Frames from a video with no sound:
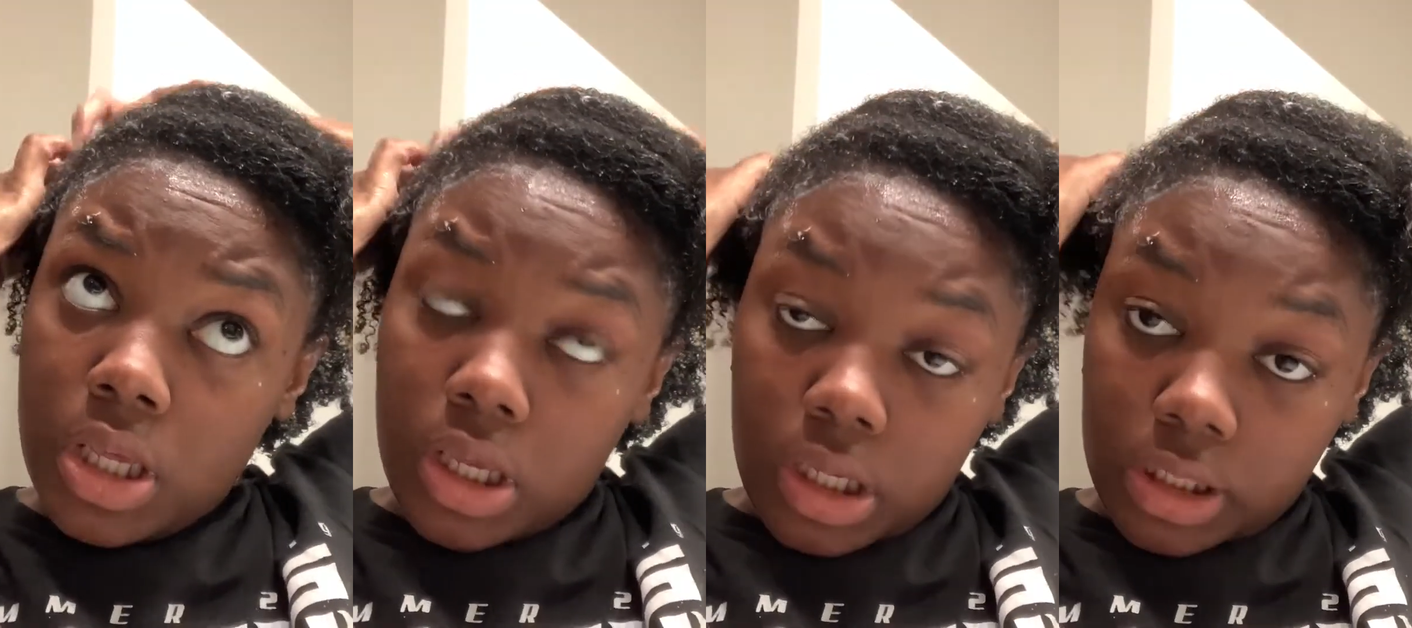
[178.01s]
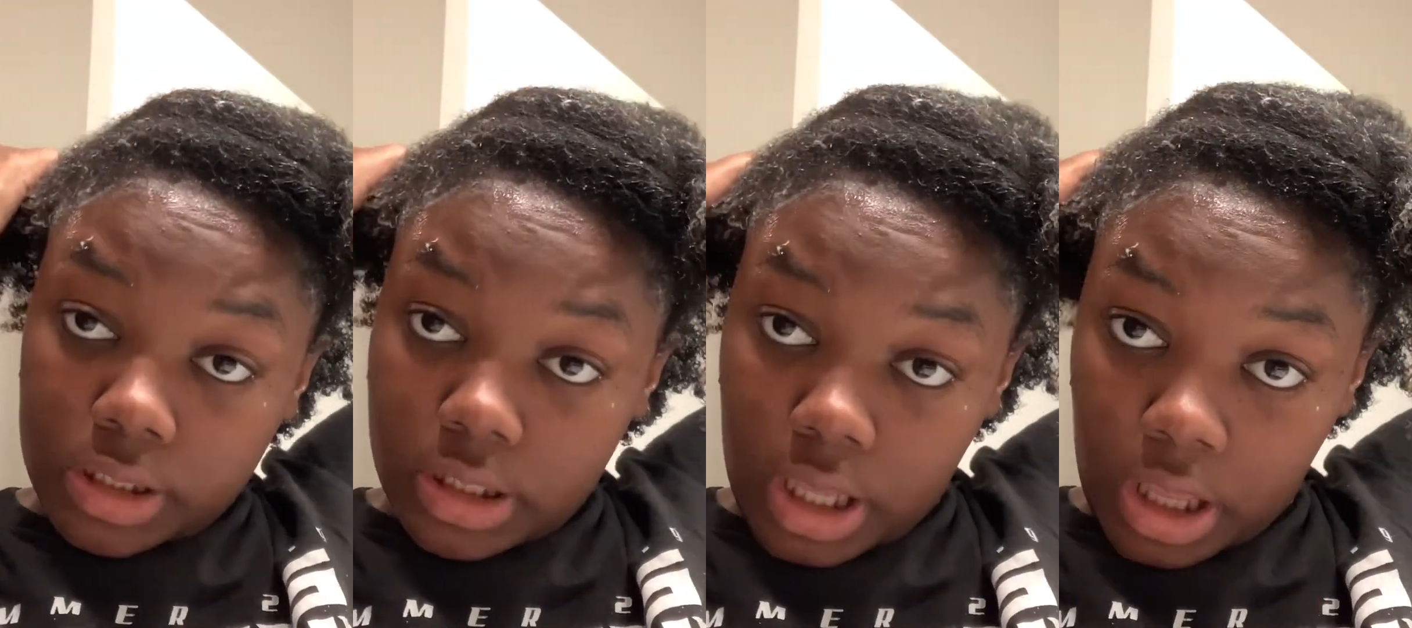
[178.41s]
and
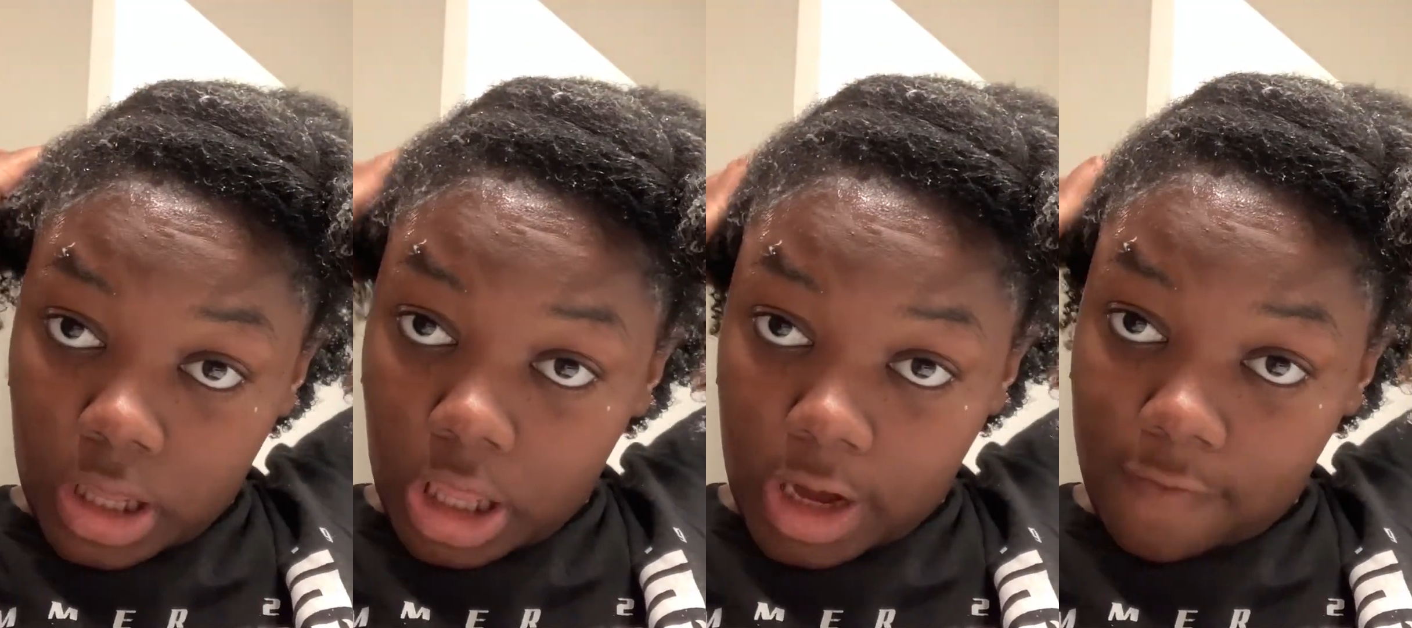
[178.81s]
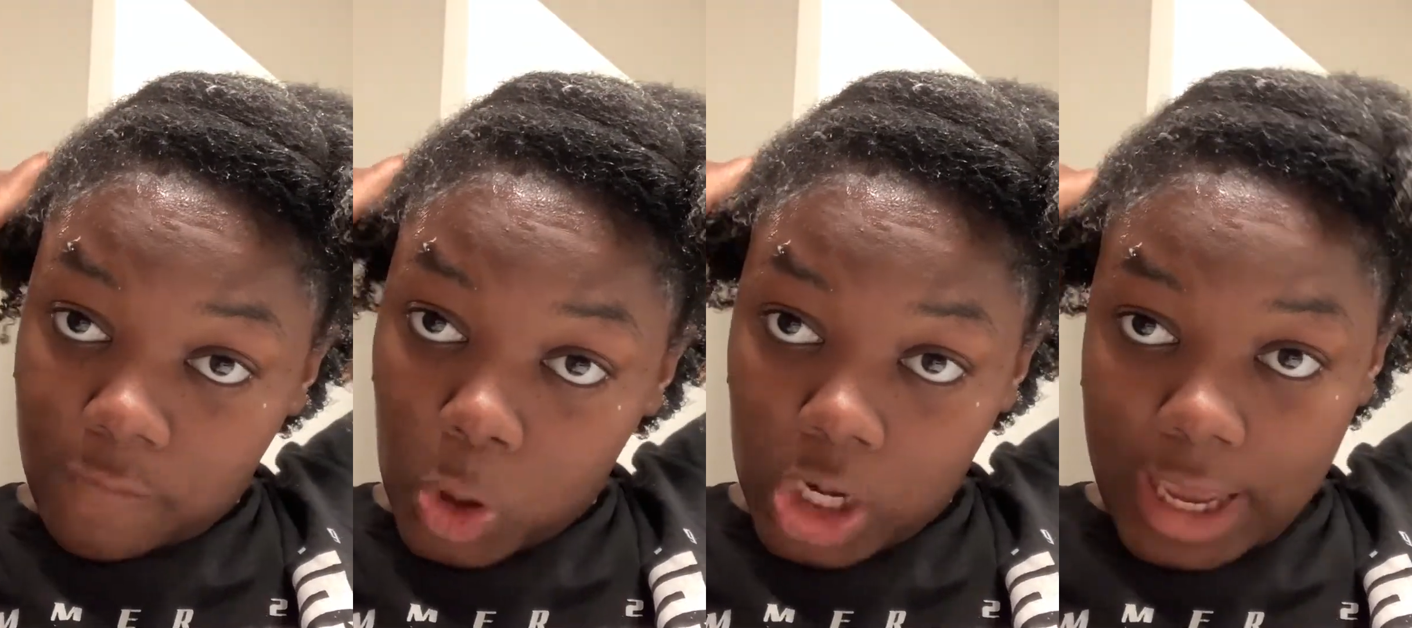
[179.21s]
it's not a lot of
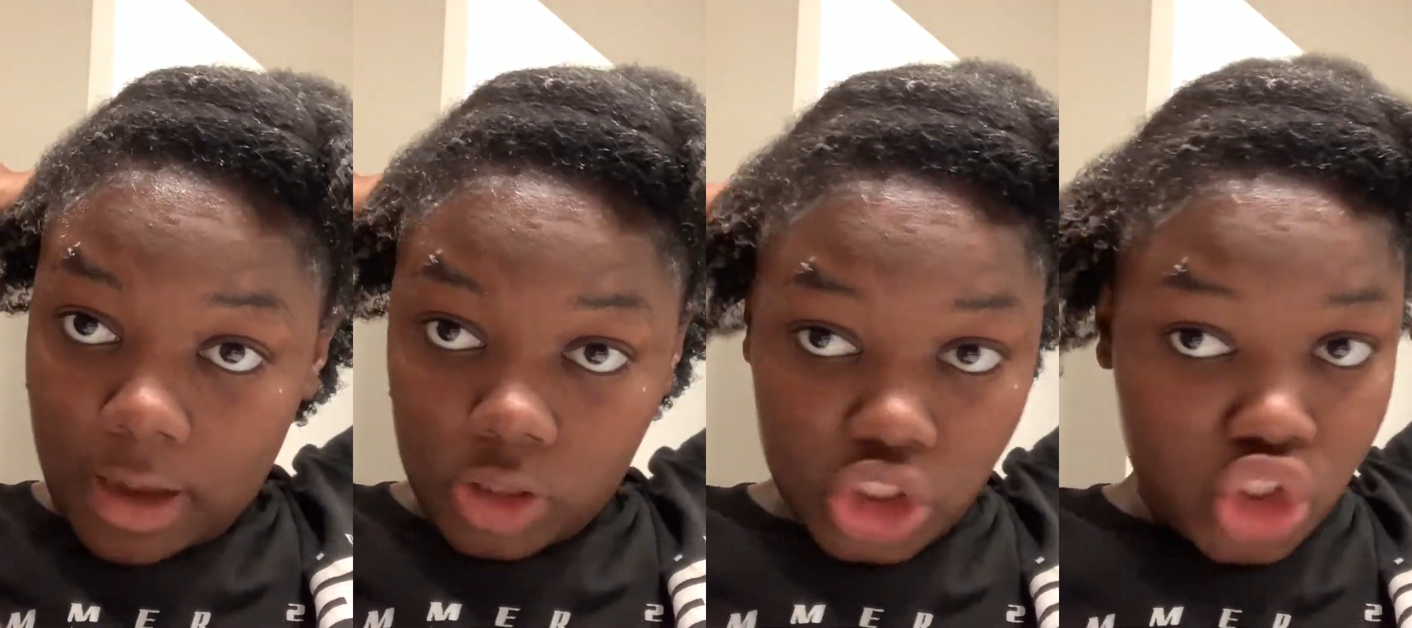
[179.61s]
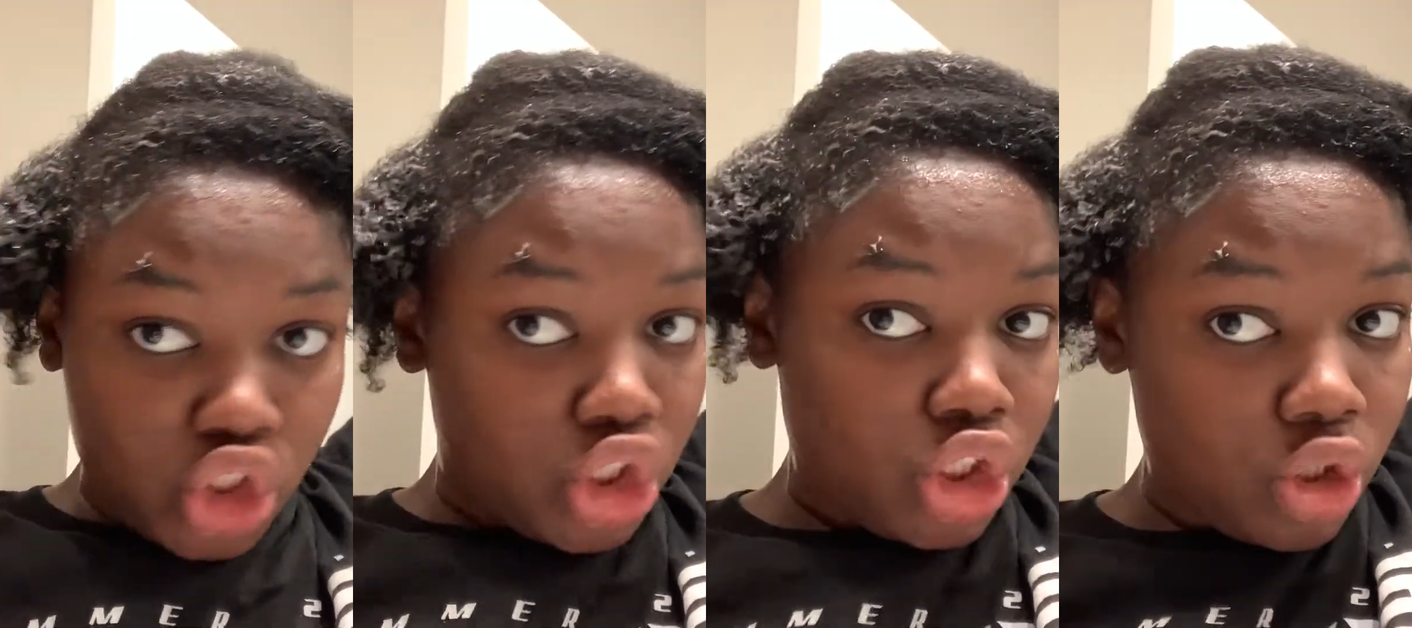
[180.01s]
fall
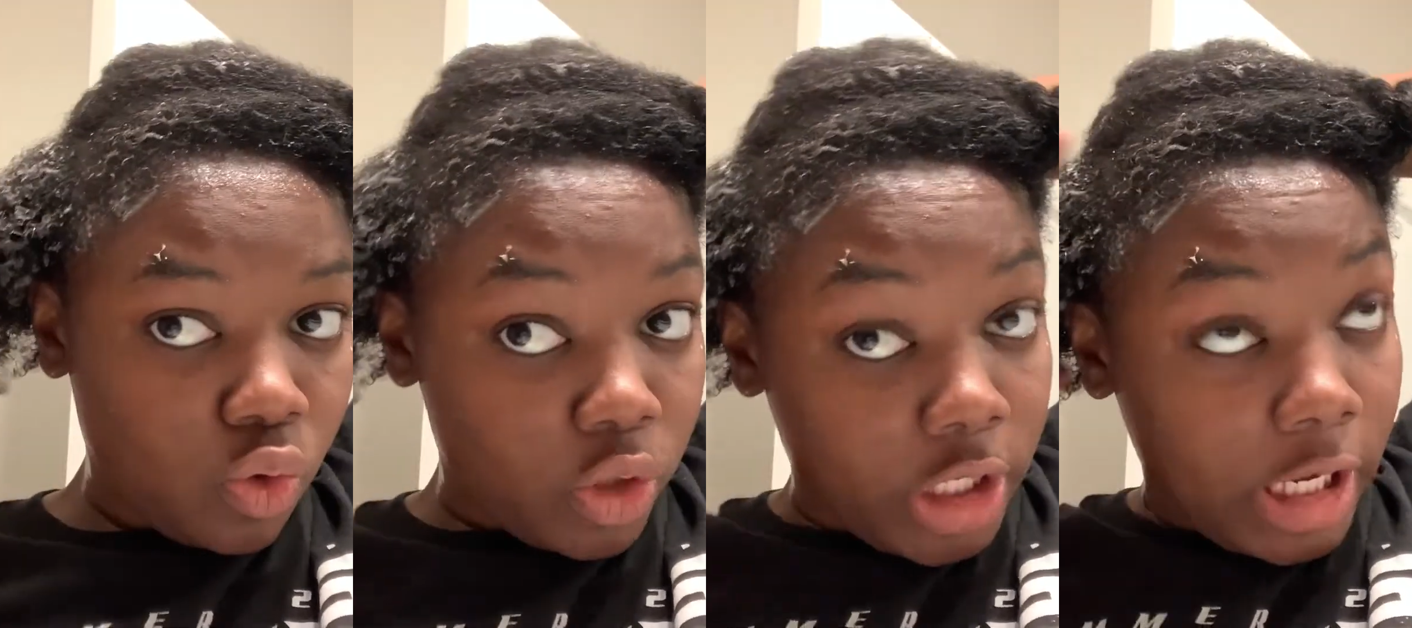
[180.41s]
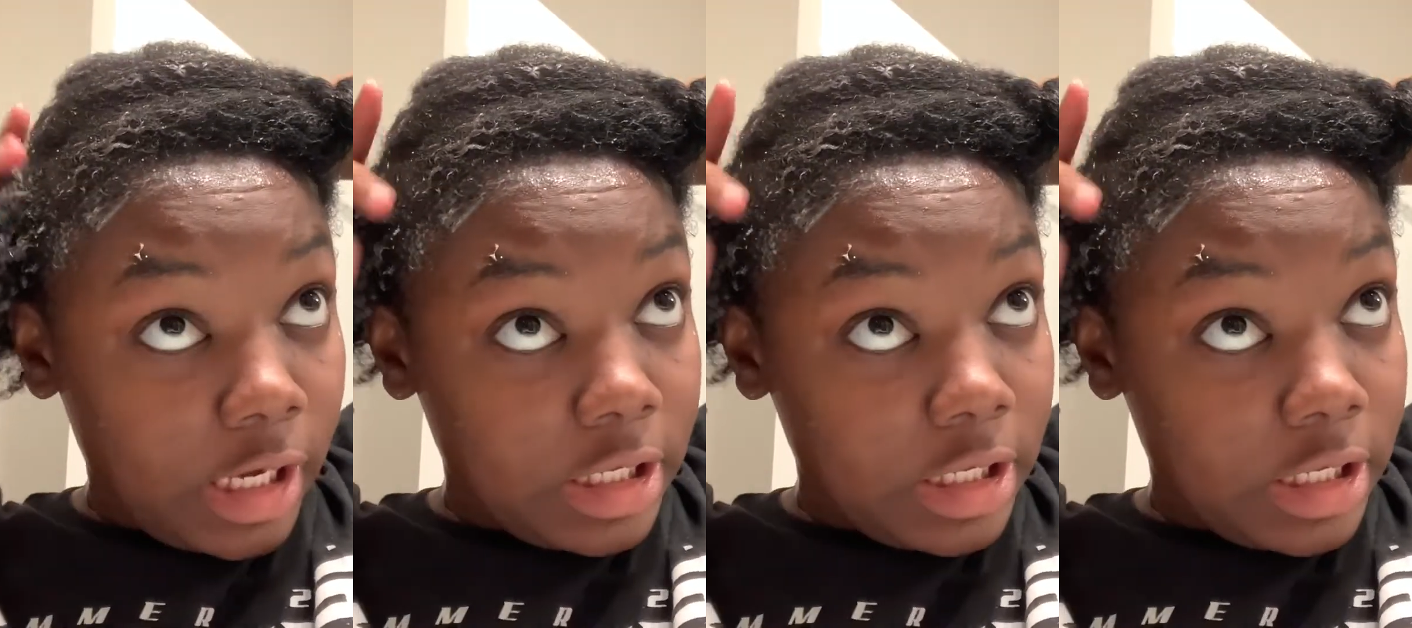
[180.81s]
outage or dead